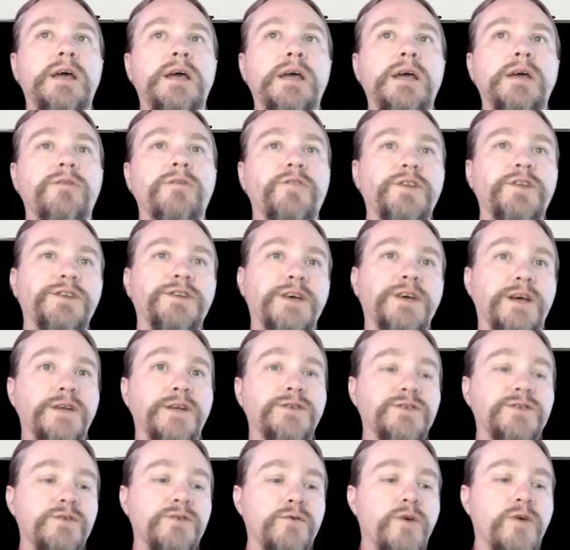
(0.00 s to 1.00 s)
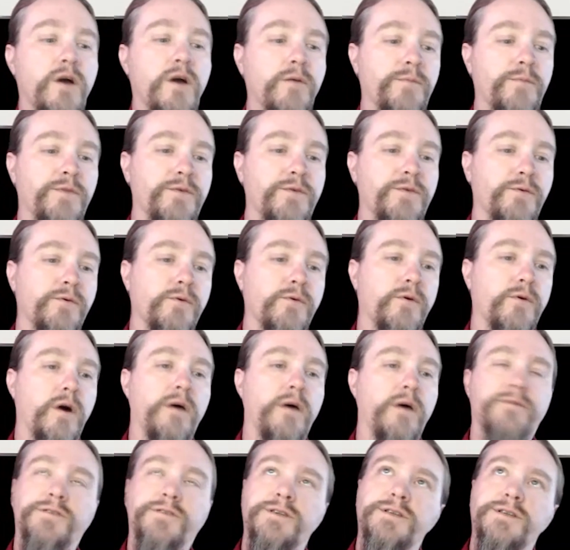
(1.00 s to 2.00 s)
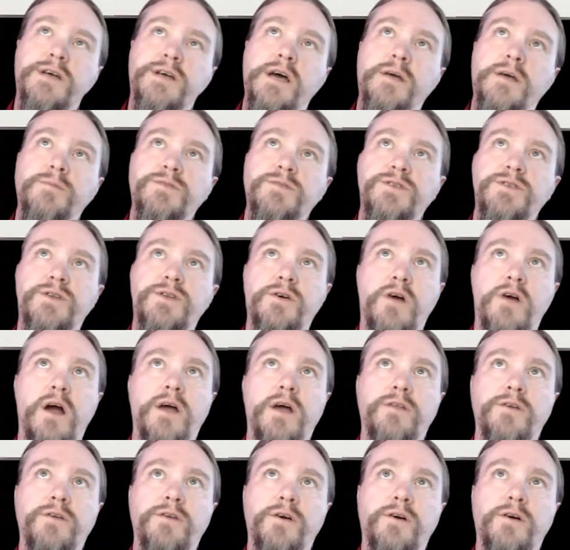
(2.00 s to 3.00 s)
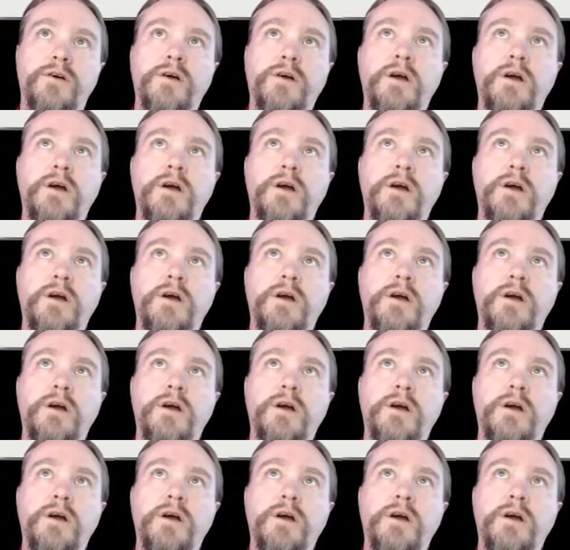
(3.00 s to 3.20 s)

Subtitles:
If the tickets do come through, oftentimes they're either,